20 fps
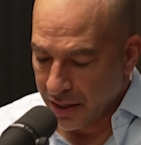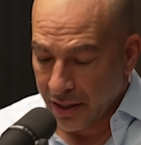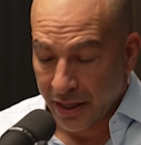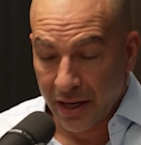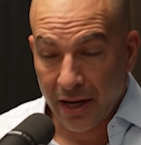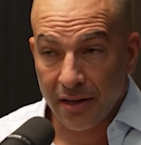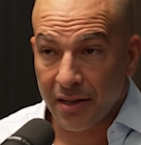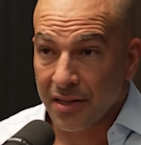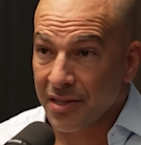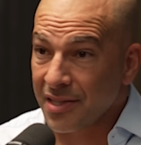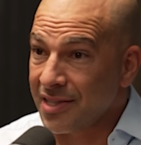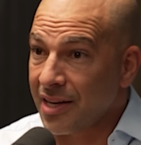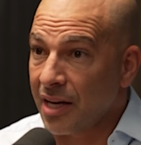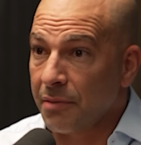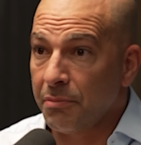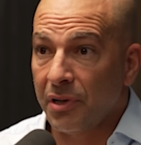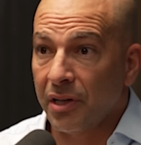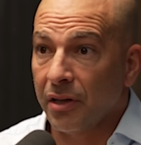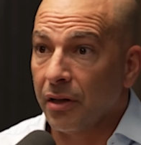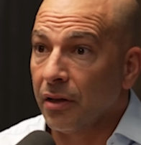And again,
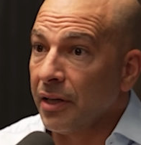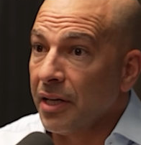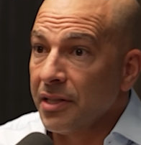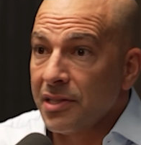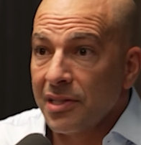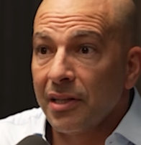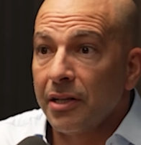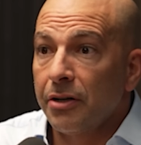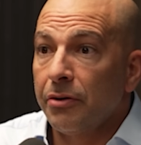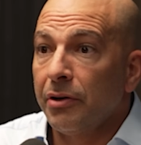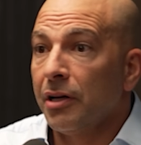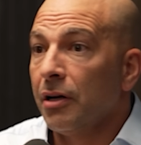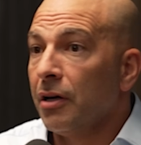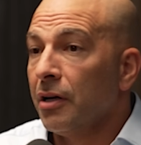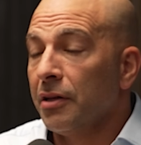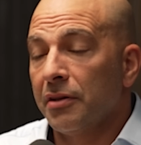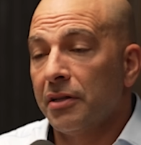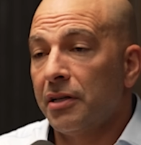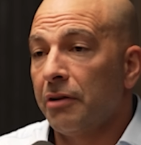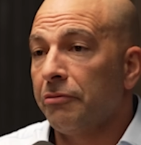same deal. It's literally
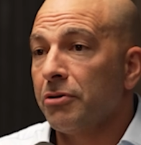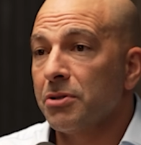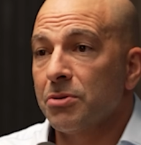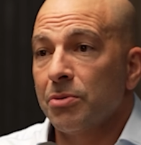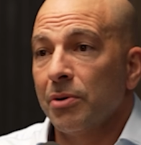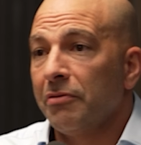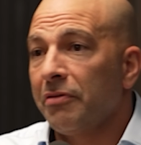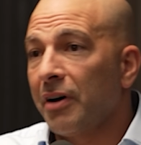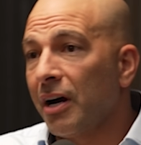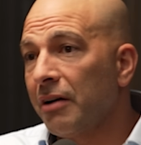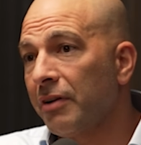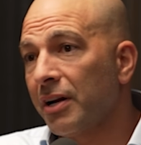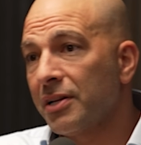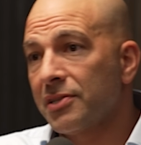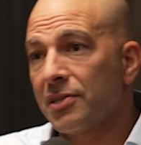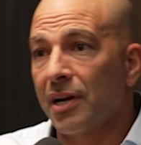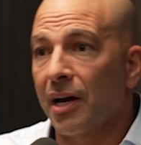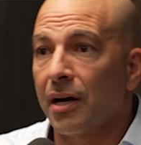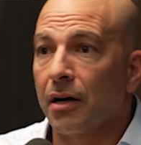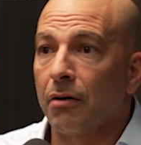the difference between
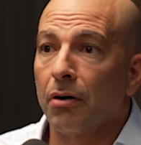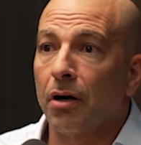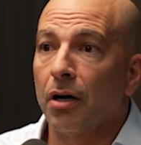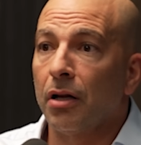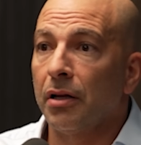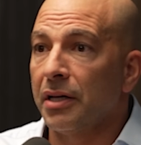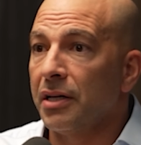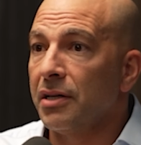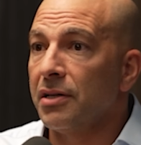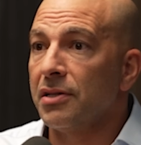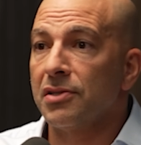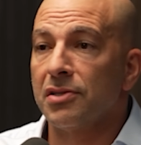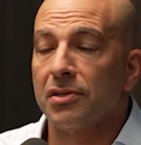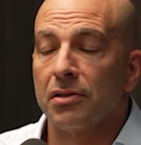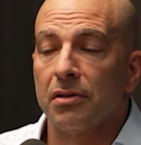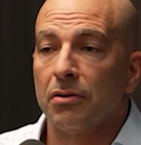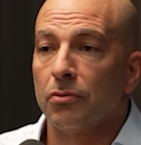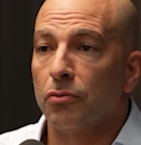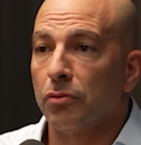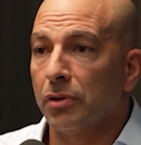Vyvanse and Adderall
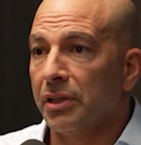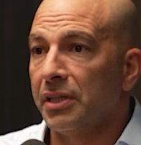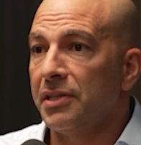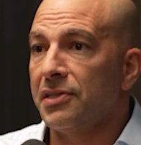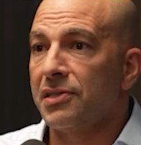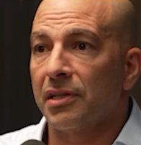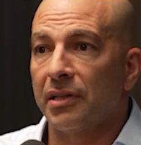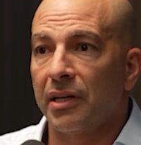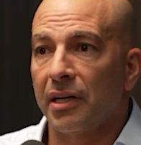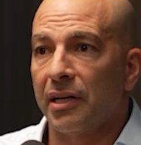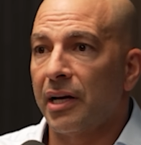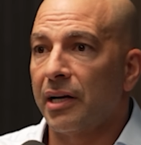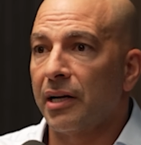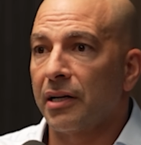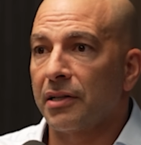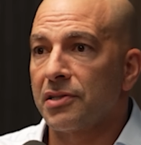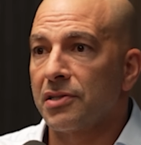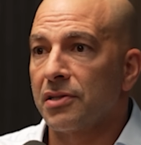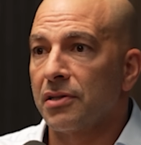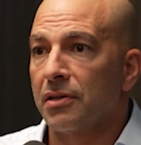is release and
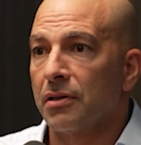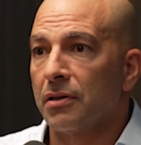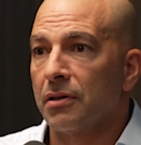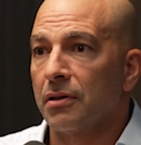kinetics.